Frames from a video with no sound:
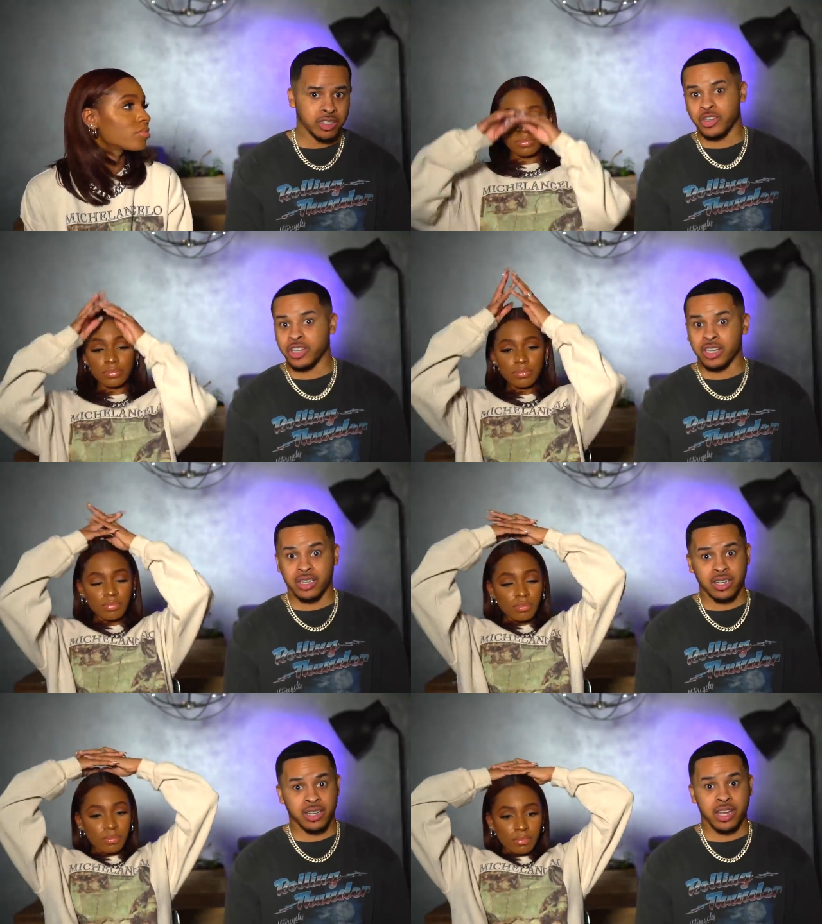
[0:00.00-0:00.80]
Speaker 1: You're gonna
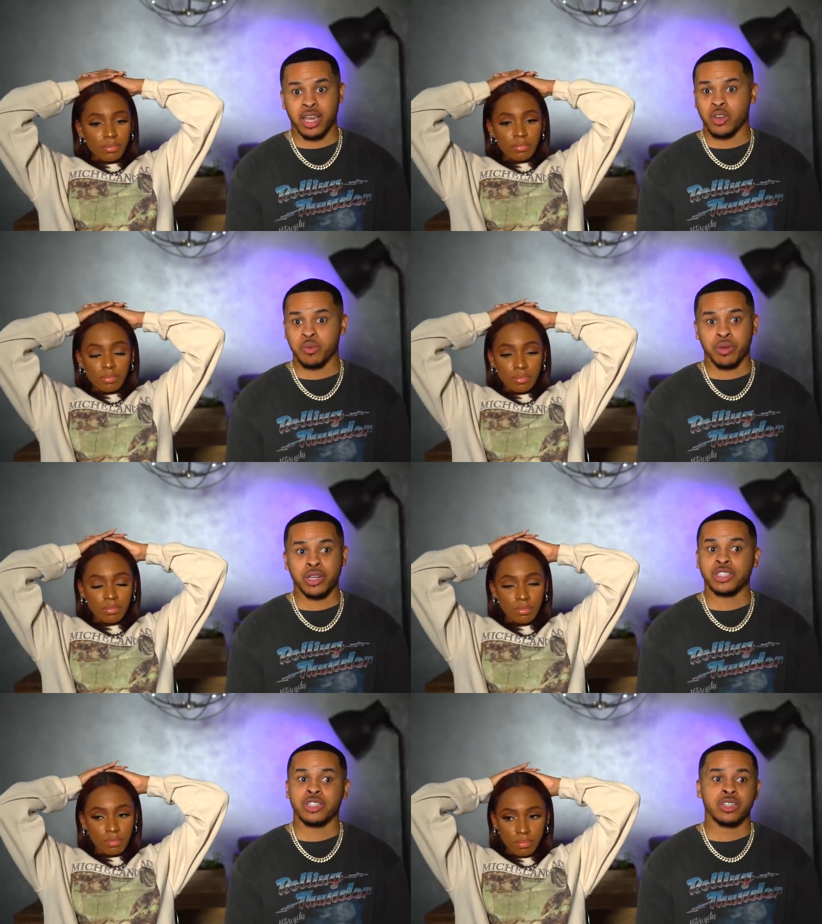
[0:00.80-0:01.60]
handle
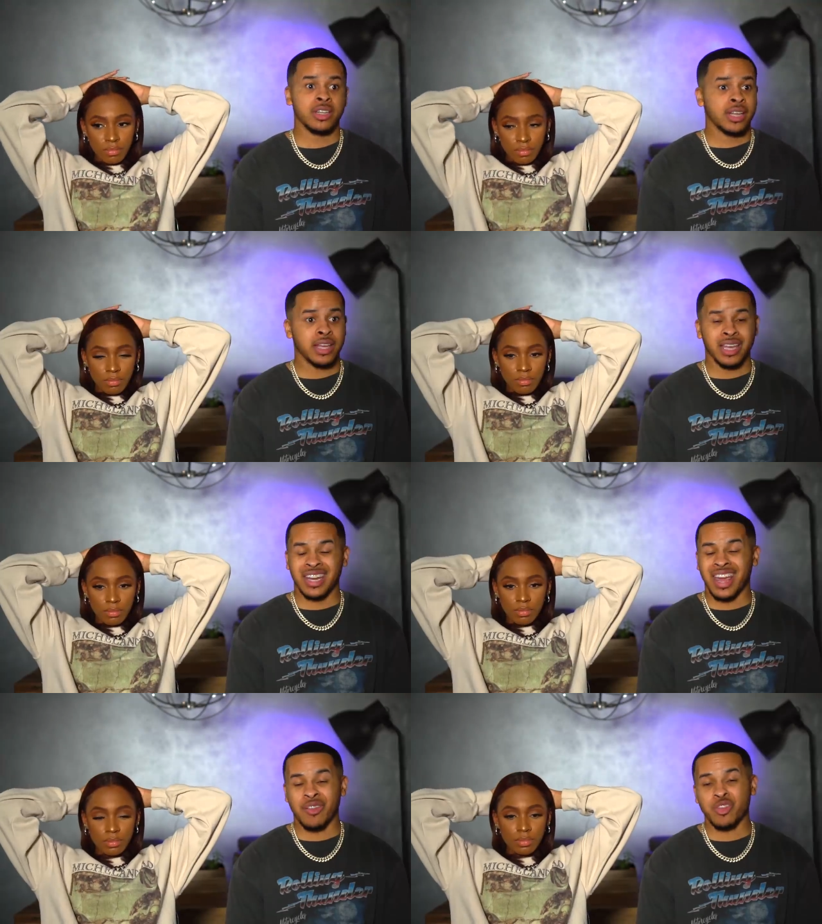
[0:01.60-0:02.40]
pressure
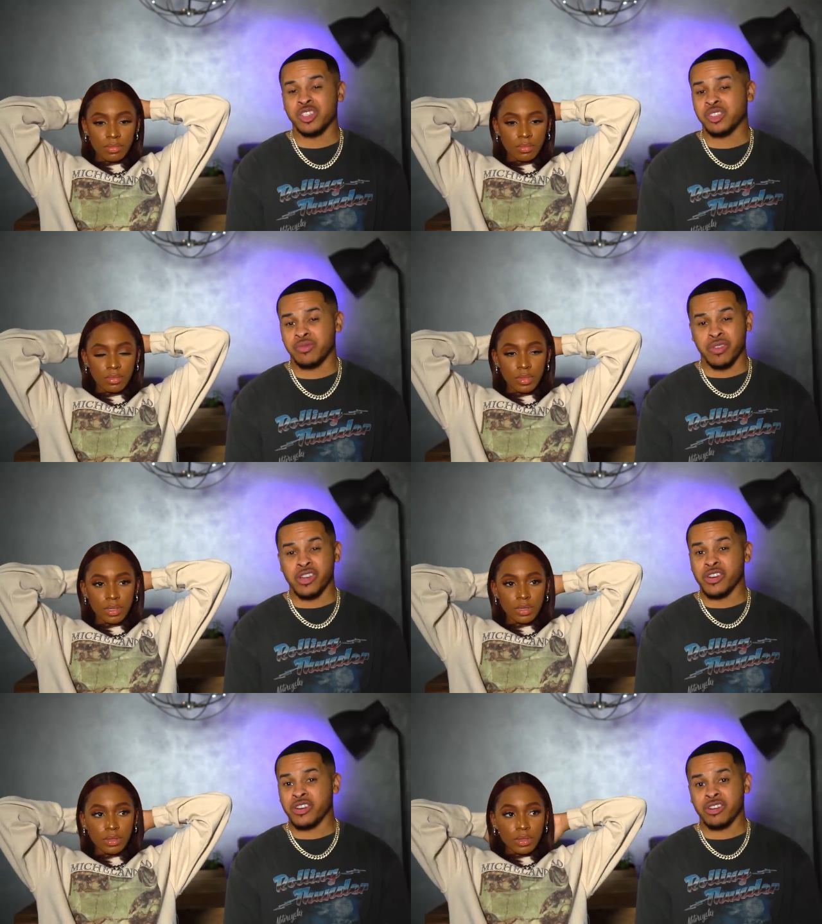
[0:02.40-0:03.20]
in every
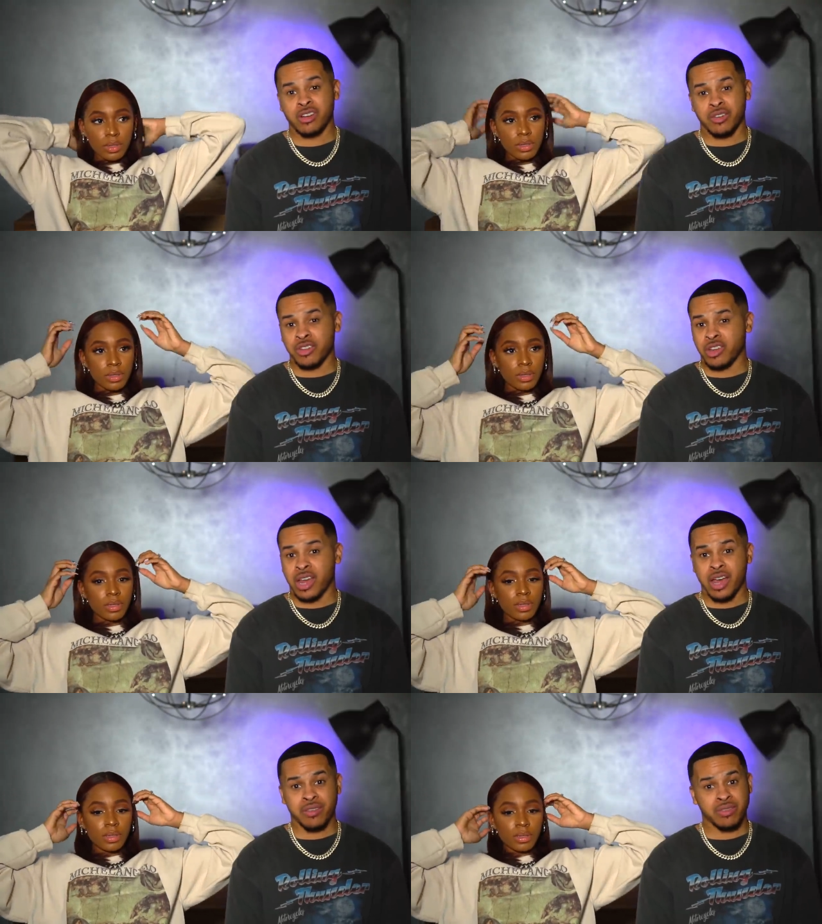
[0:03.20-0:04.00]
sphere of your
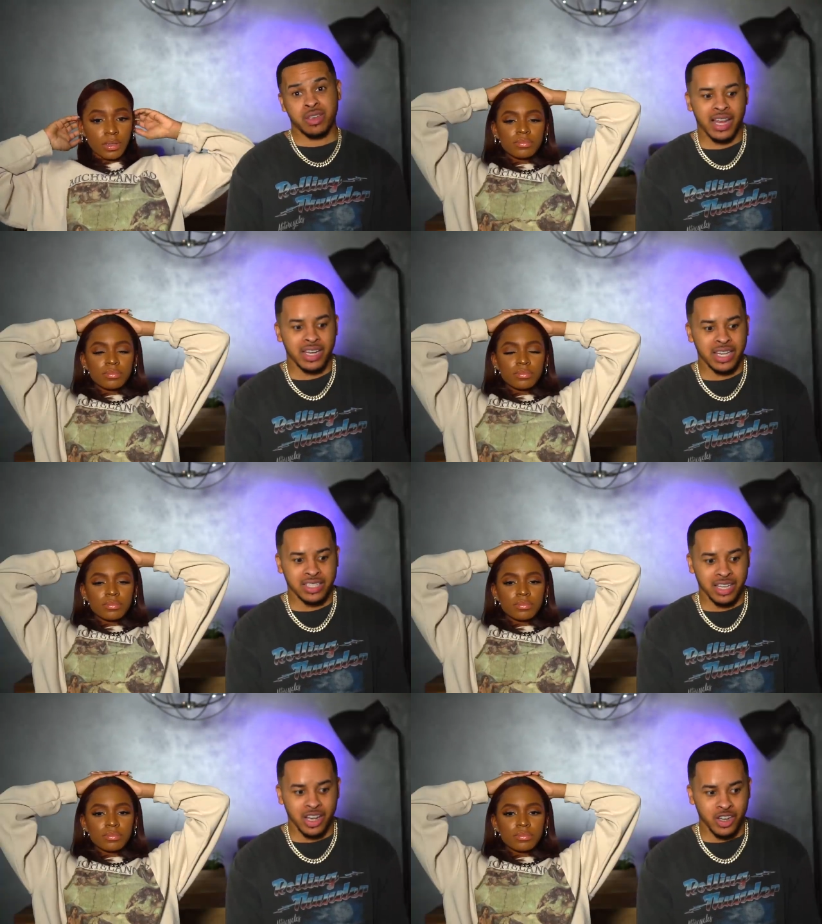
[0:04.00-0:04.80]
life. And I
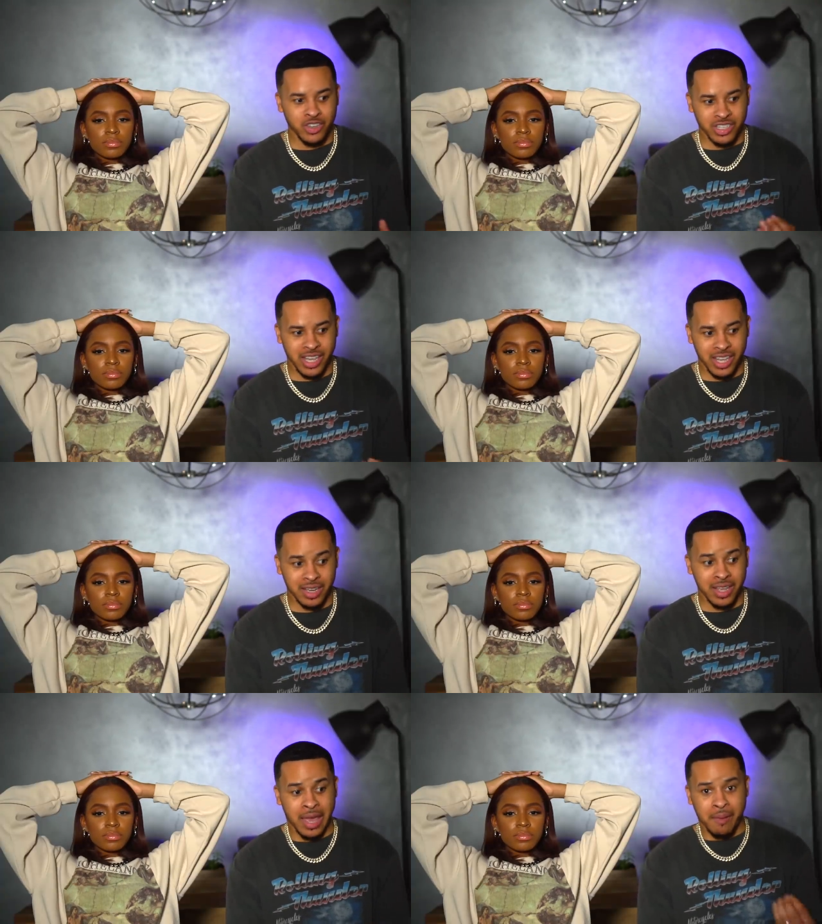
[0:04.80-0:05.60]
need to
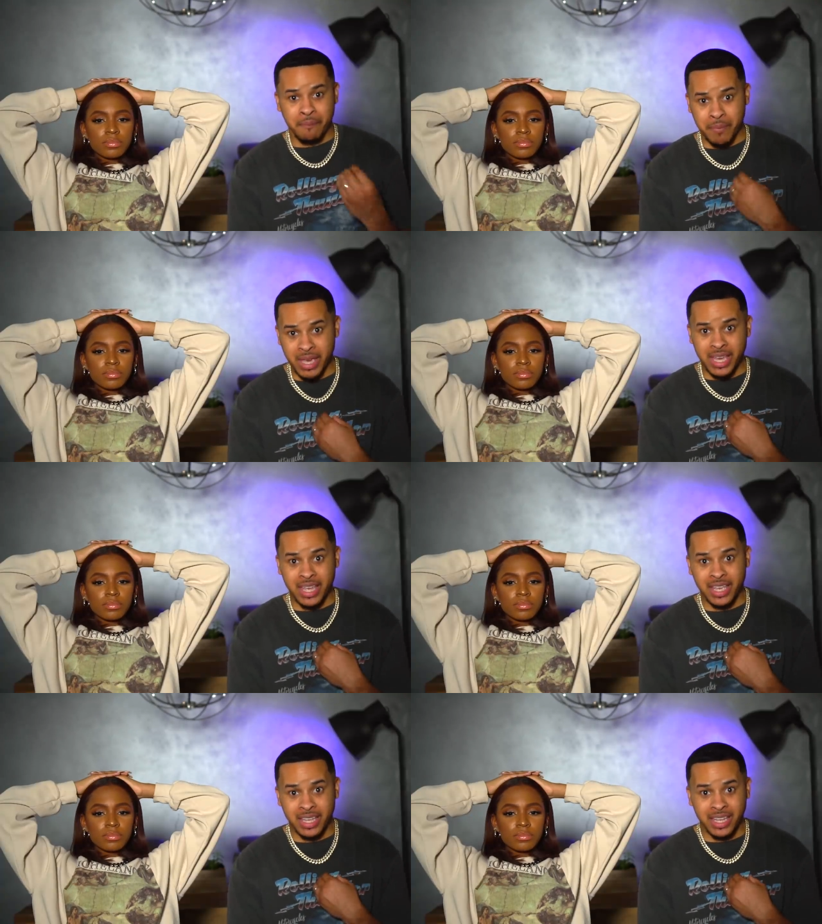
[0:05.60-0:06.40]
understand me